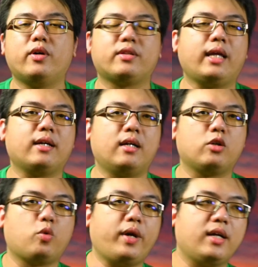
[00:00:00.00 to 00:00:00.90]
will take a
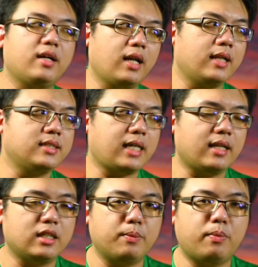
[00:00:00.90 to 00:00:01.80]
quick glance
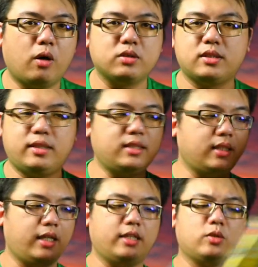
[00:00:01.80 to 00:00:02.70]
at her box. This
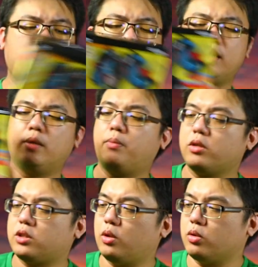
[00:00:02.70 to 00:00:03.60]
is what her
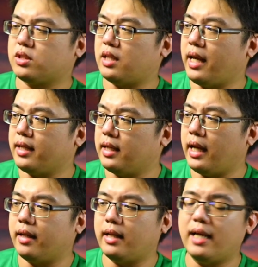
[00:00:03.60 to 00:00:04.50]
box looks like,
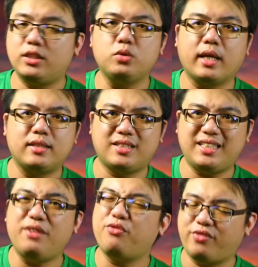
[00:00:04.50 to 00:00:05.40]
and as you can
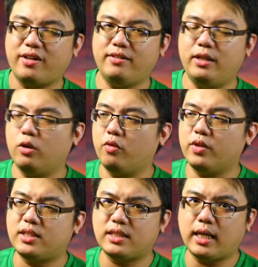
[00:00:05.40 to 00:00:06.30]
see, fairly
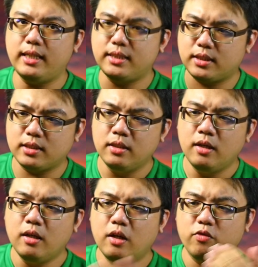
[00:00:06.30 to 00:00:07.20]
oversized
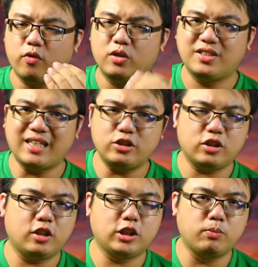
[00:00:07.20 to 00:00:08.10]
for such
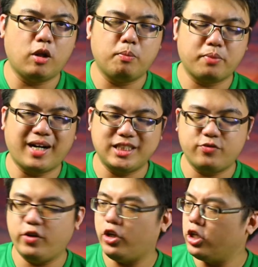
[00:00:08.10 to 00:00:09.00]
a small price
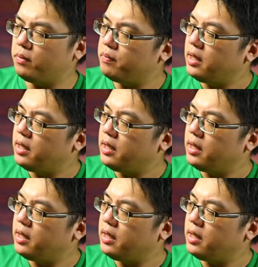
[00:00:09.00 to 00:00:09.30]
figure.